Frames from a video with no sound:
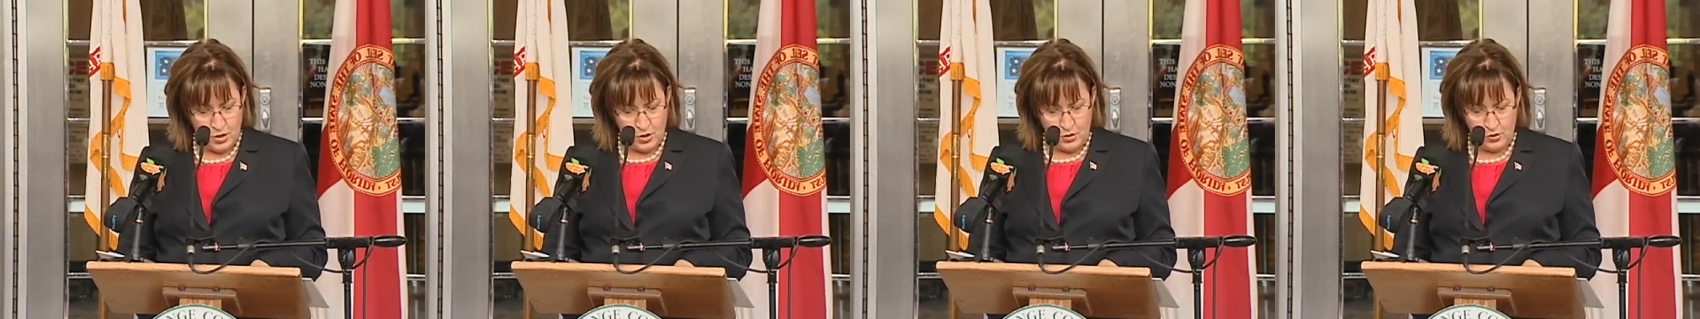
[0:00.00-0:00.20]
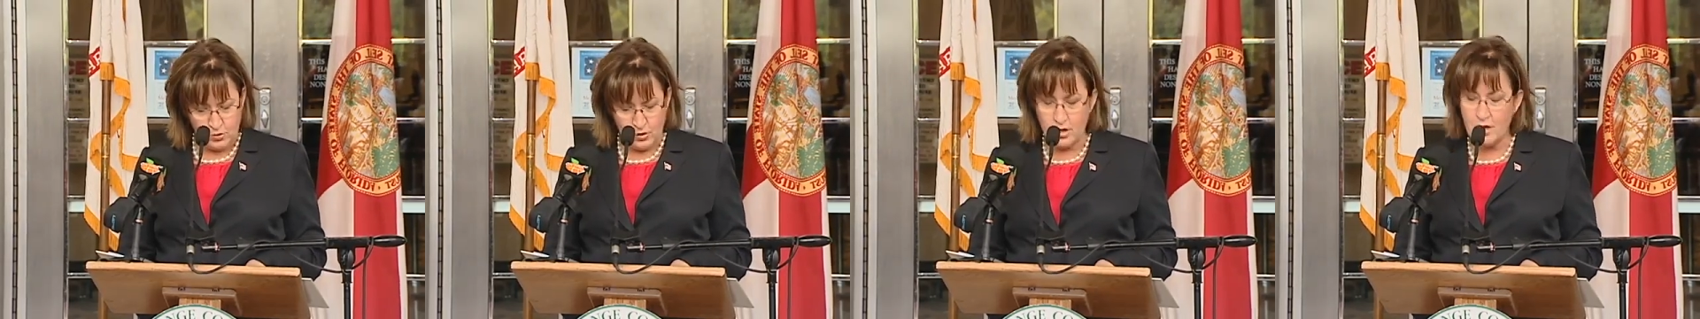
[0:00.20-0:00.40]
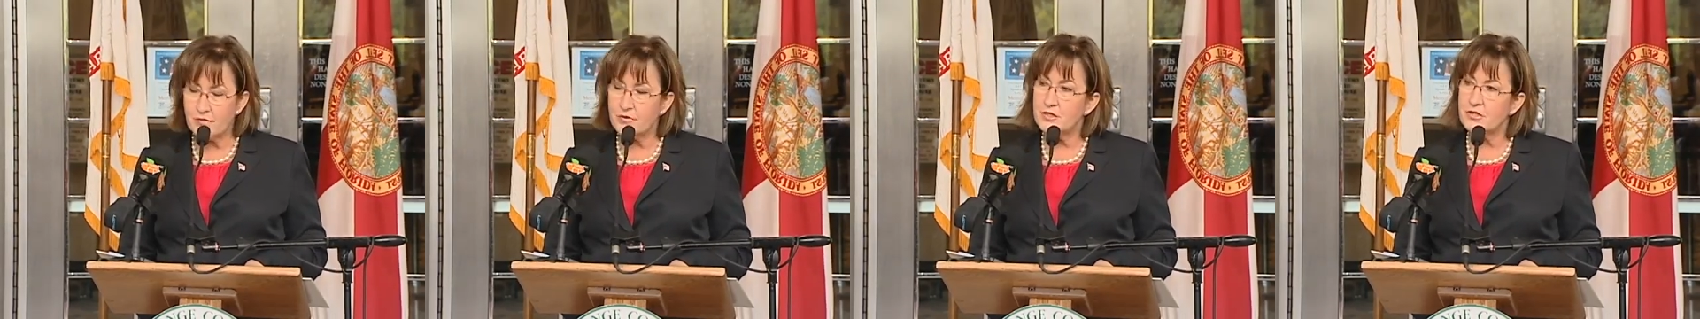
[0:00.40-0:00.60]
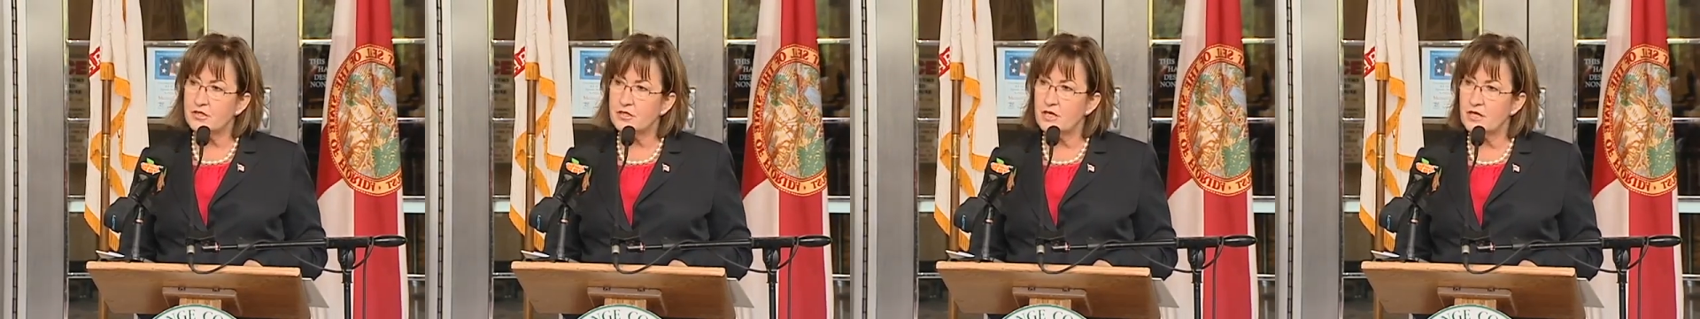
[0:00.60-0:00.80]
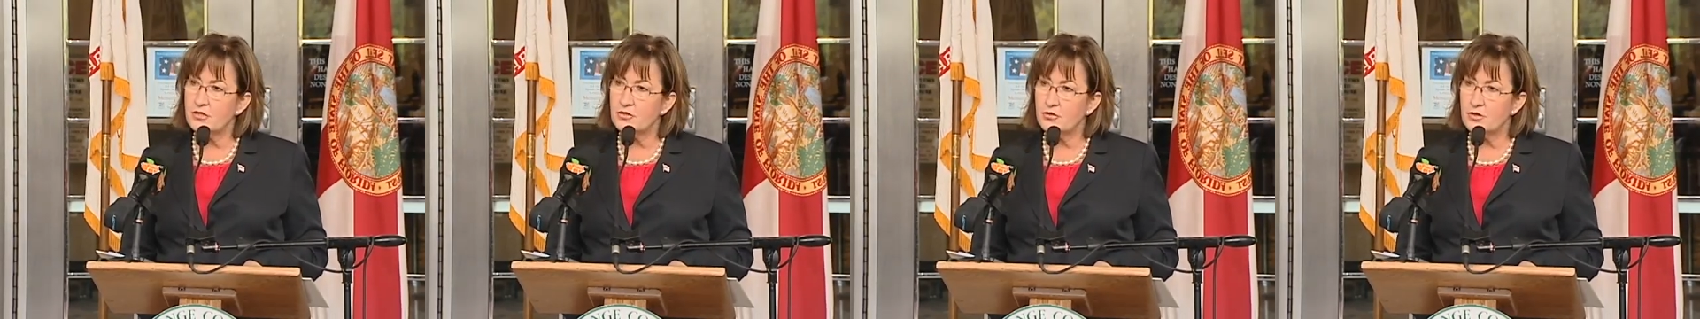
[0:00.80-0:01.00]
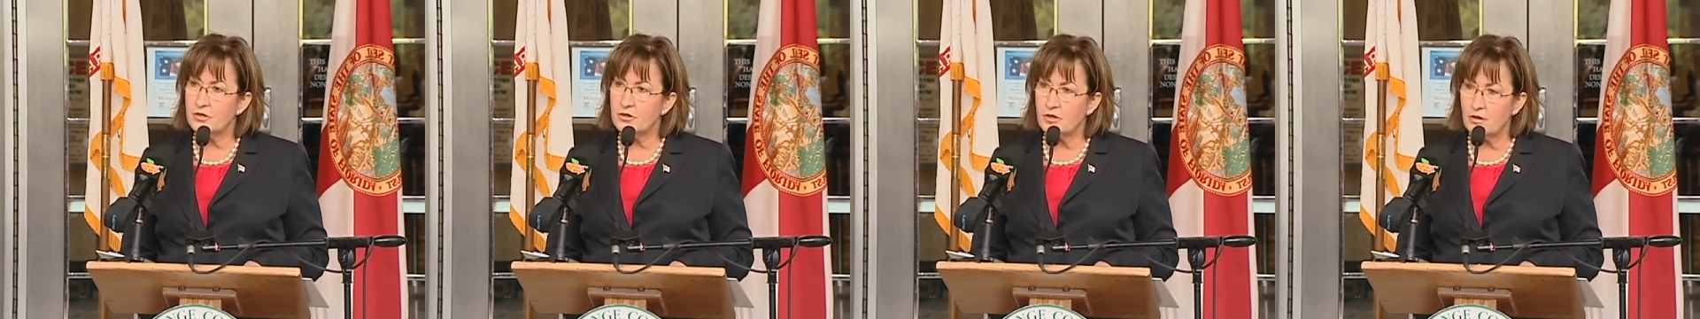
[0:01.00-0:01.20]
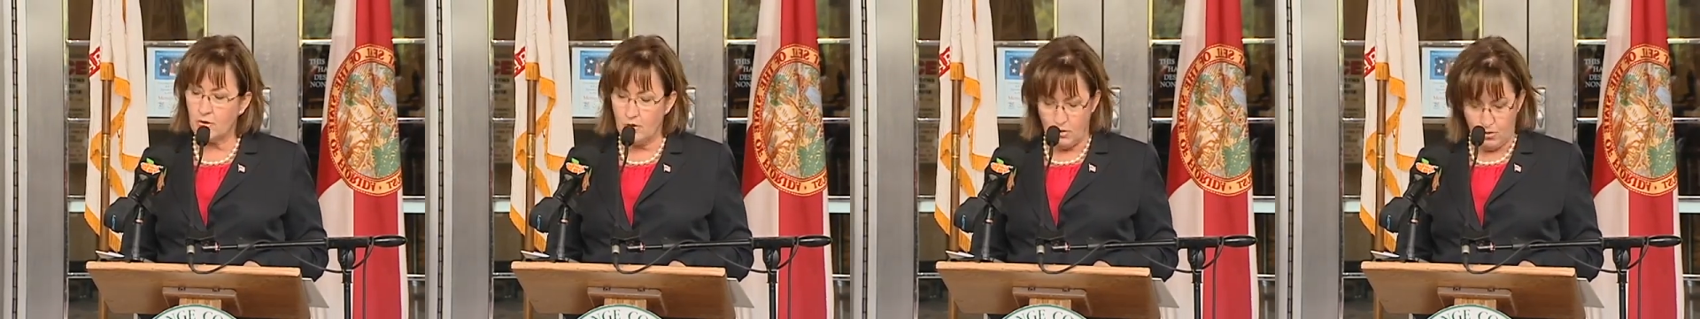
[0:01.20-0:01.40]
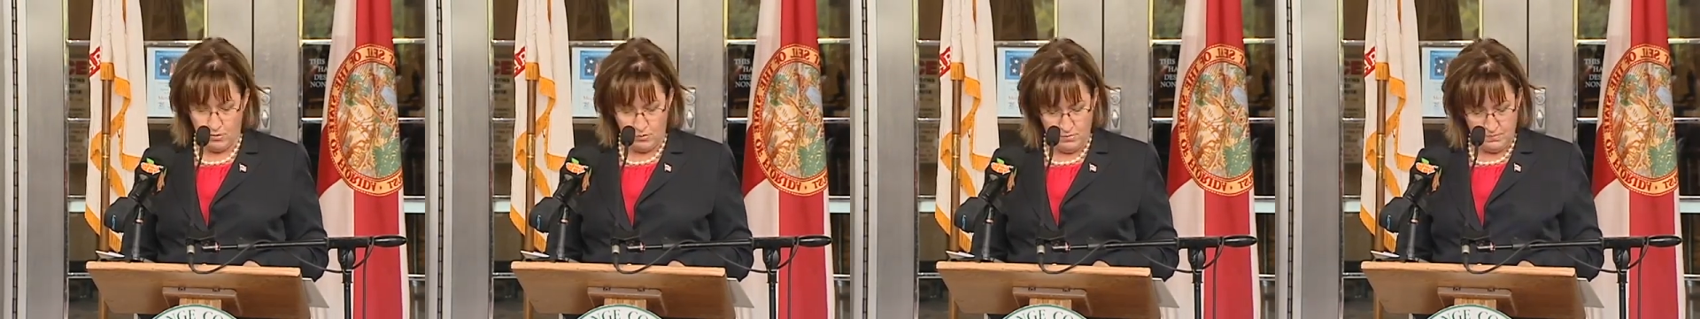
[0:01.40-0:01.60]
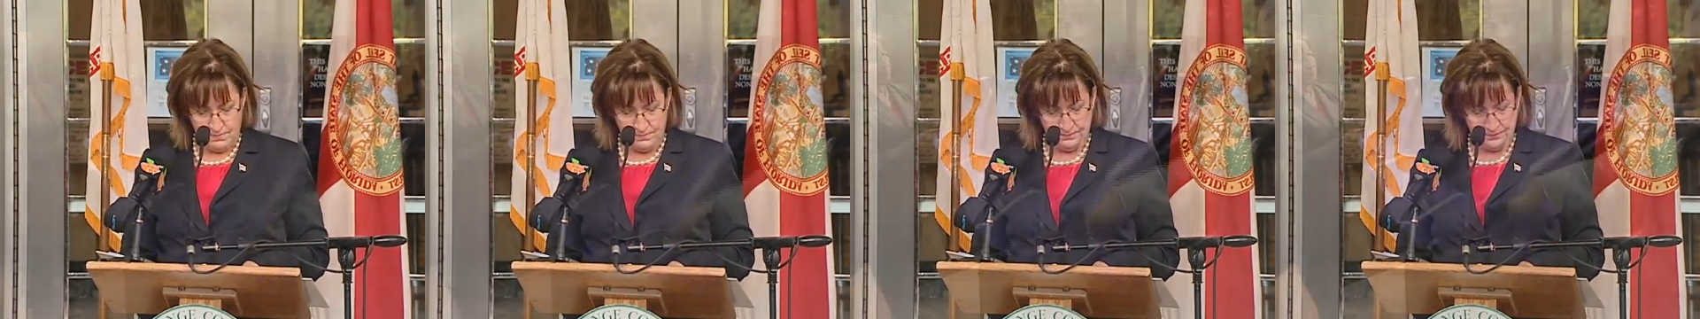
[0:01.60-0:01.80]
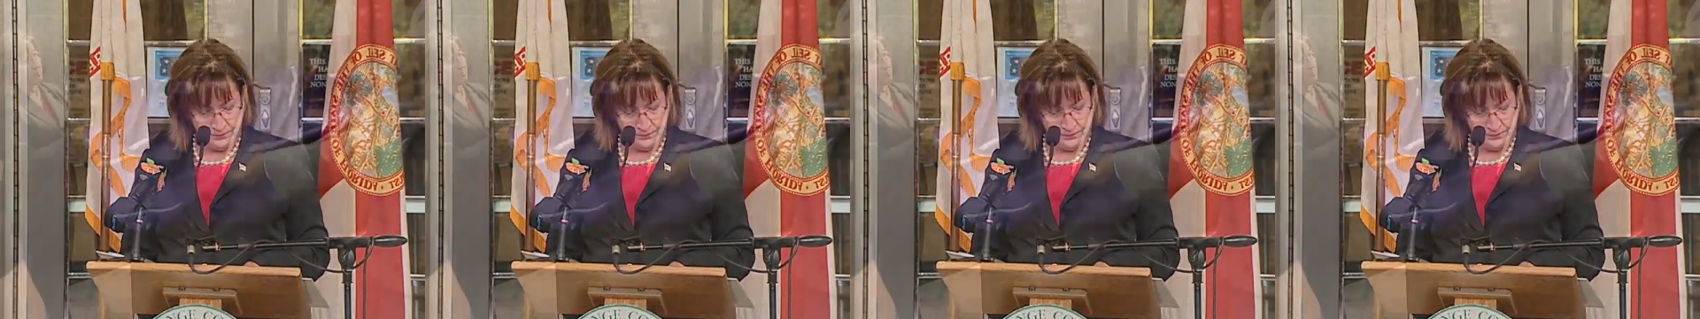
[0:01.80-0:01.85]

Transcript: who called this country their home